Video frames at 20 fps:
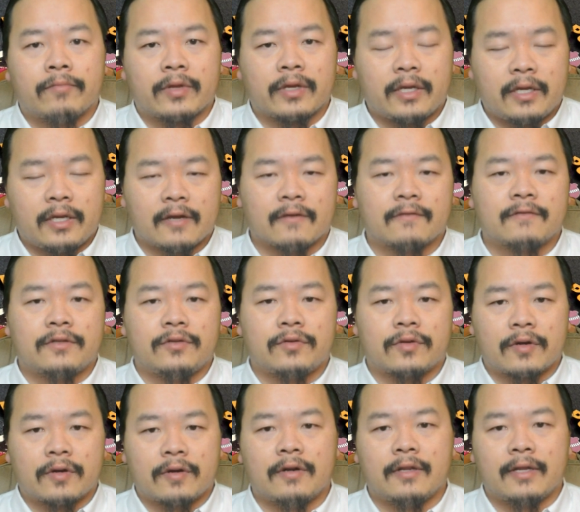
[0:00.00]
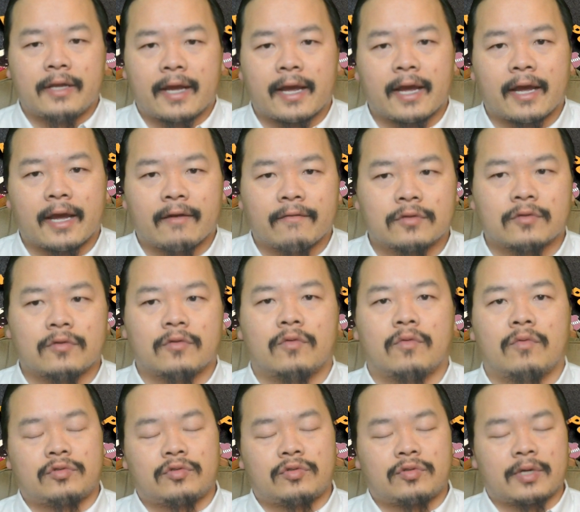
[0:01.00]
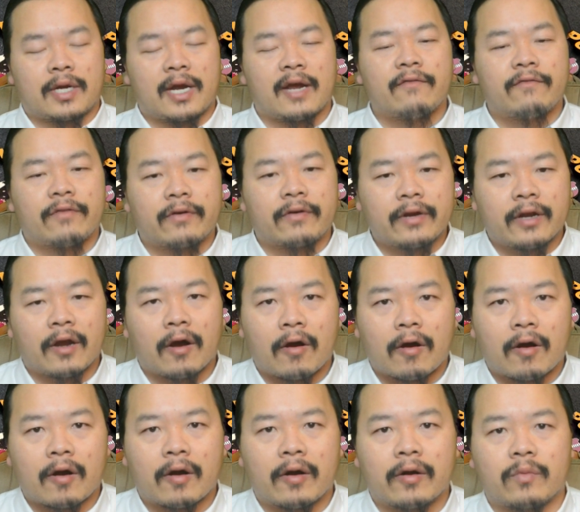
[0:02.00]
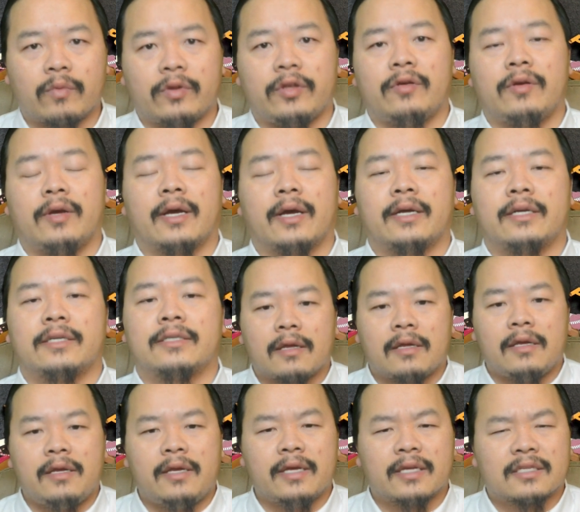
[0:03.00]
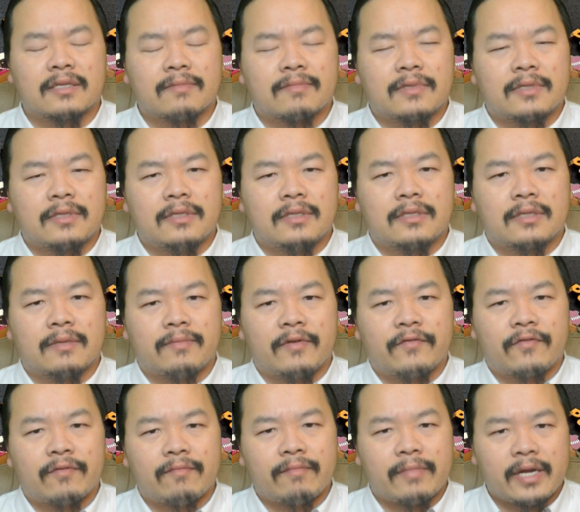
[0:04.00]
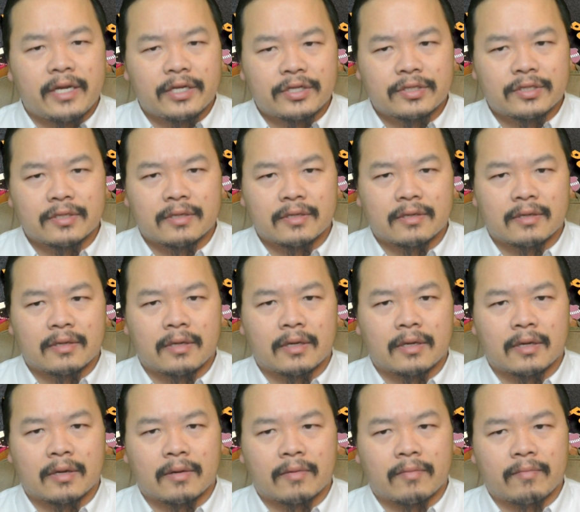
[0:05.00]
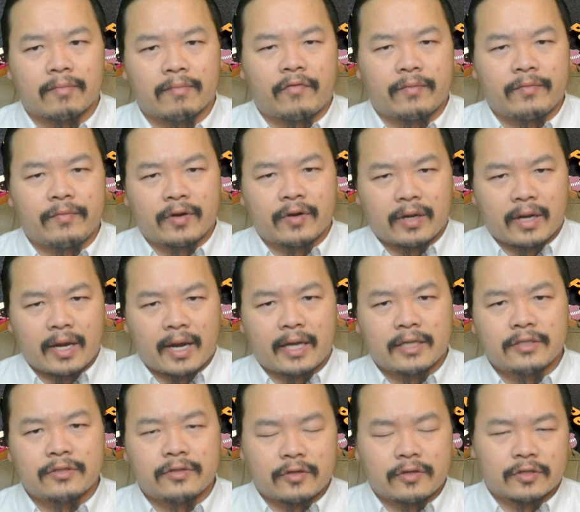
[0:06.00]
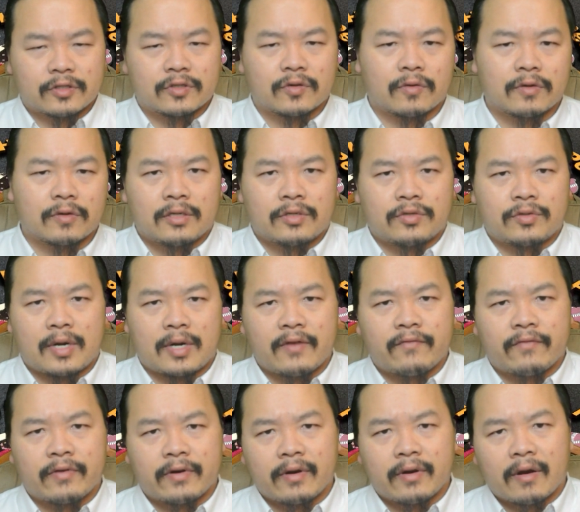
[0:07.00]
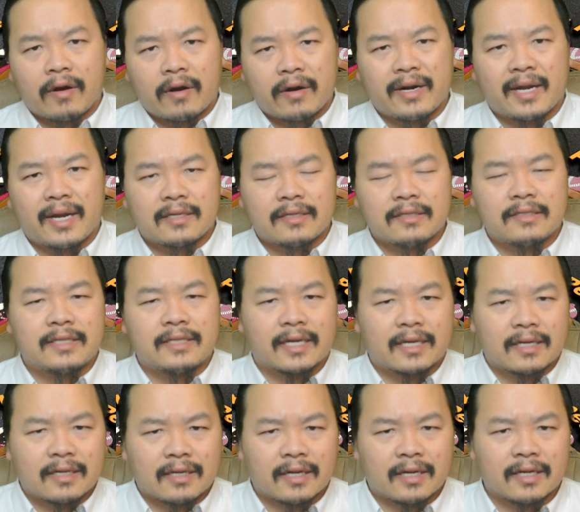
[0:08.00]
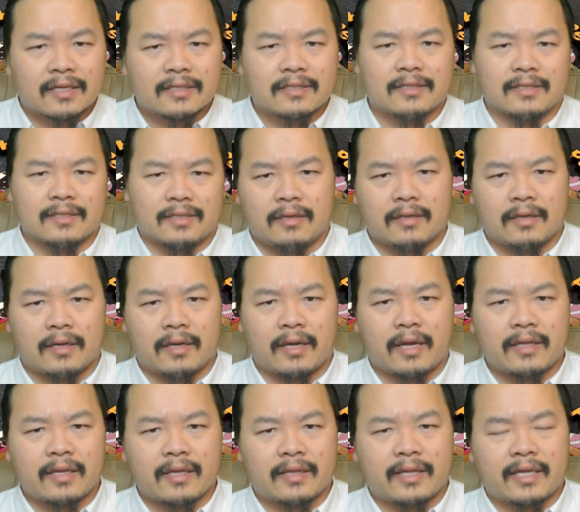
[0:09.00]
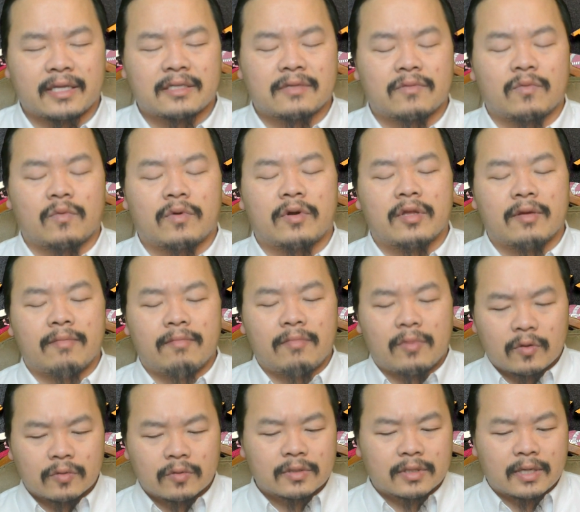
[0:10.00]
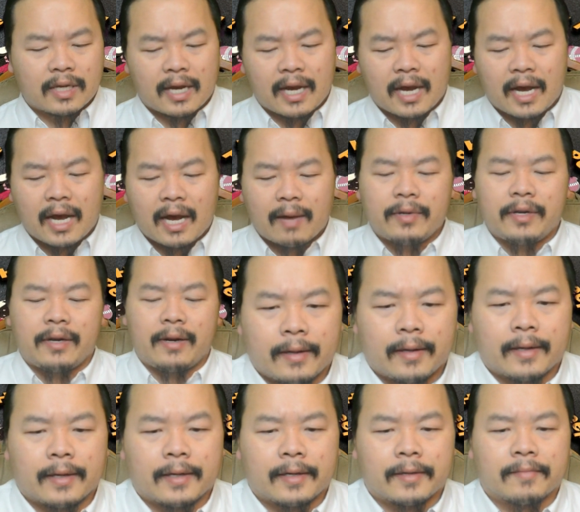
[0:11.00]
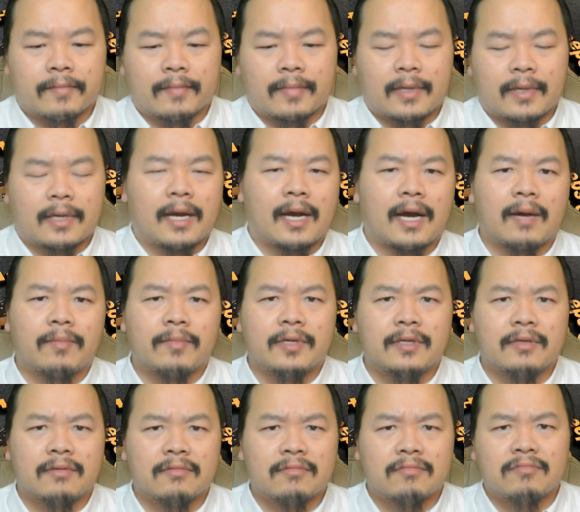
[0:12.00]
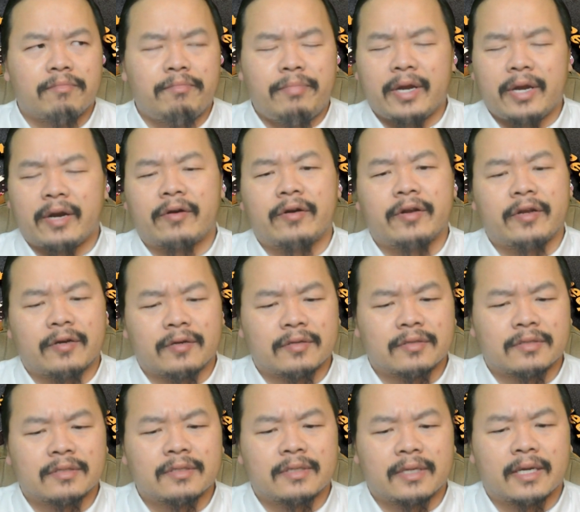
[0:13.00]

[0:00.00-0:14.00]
the gifts you currently have. So try very hard when you guys get some information from your guides or your source. Try very hard not to second guess it. I think that's one of the most common barriers,